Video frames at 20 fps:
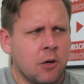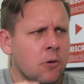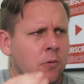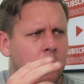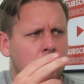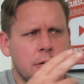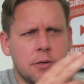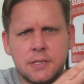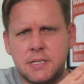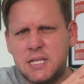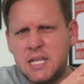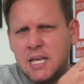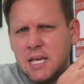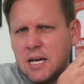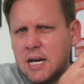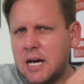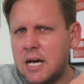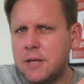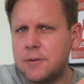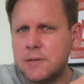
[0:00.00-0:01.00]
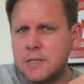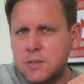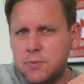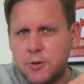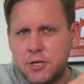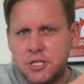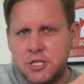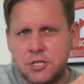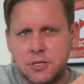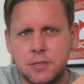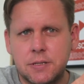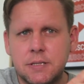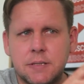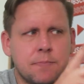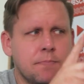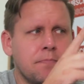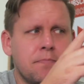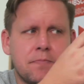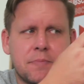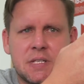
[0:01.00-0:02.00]
Whereas the other switches,
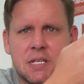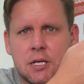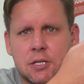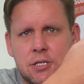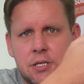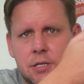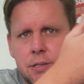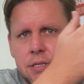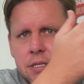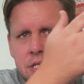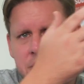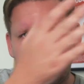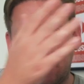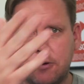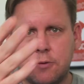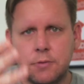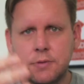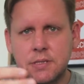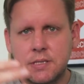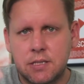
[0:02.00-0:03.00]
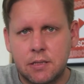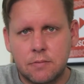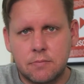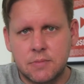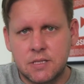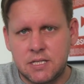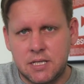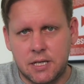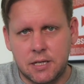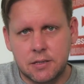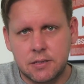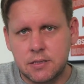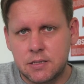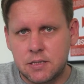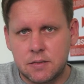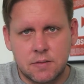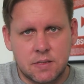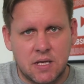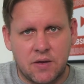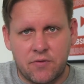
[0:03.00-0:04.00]
such as channels 6,
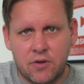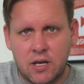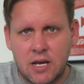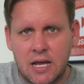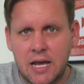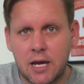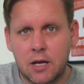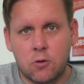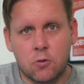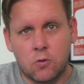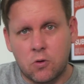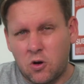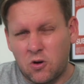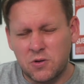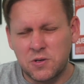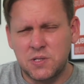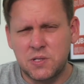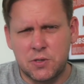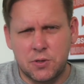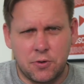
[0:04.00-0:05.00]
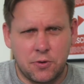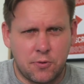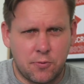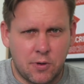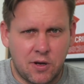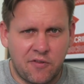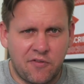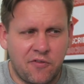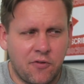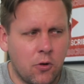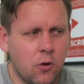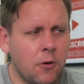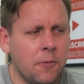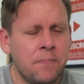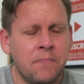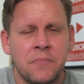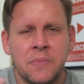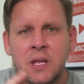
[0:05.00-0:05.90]
7, 8, or AUX two, three, four,